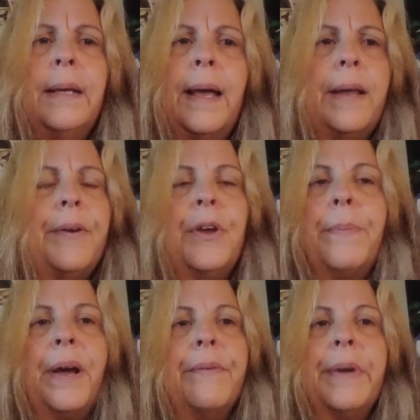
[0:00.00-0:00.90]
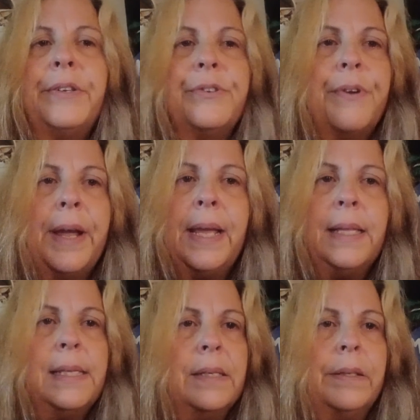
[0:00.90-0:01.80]
I don't know about
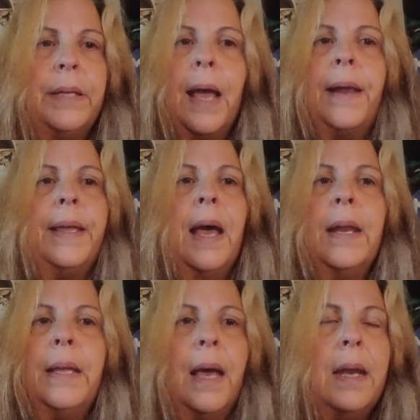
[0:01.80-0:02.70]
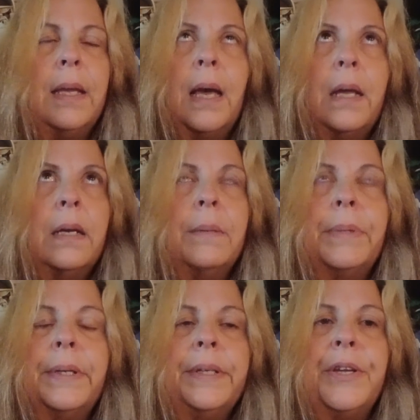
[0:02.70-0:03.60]
retrogrades and yada, yada, yada, yada,
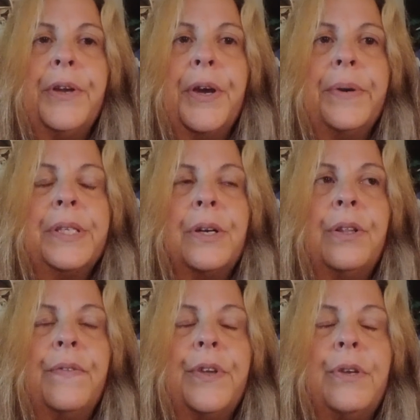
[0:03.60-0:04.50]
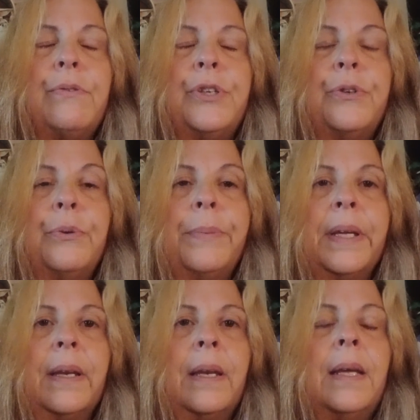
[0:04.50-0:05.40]
but, it's all over YouTube,
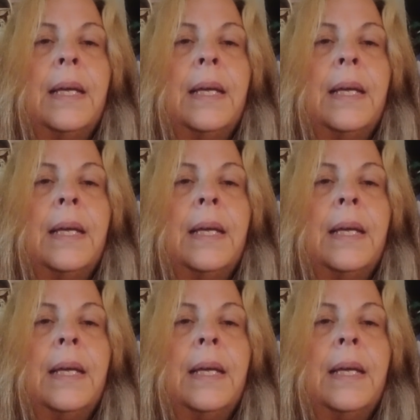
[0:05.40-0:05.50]
and